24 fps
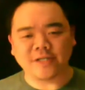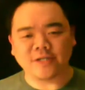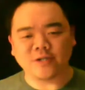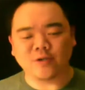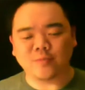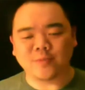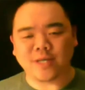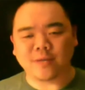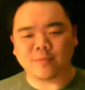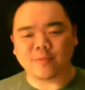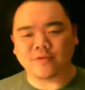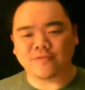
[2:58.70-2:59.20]
you'll
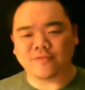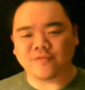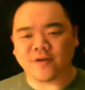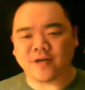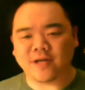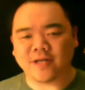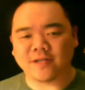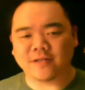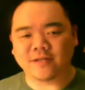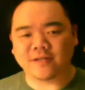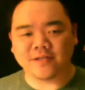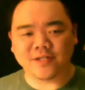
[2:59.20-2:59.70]
be able to
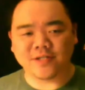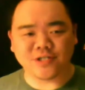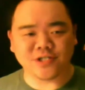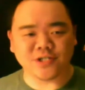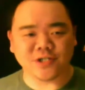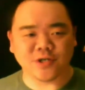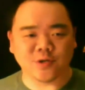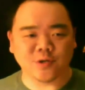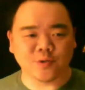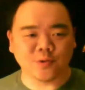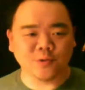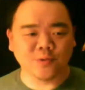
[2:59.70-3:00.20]
find this
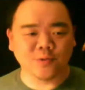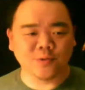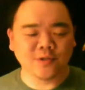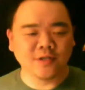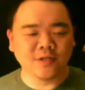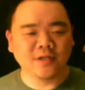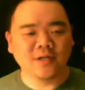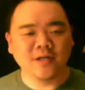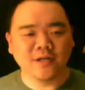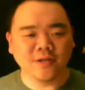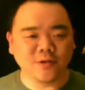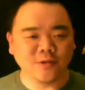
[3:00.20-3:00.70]
show.
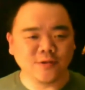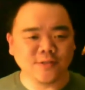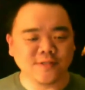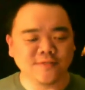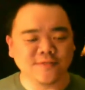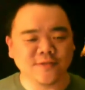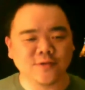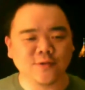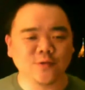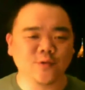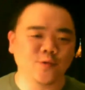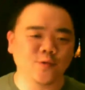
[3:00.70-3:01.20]
Those of
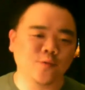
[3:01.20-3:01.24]
you who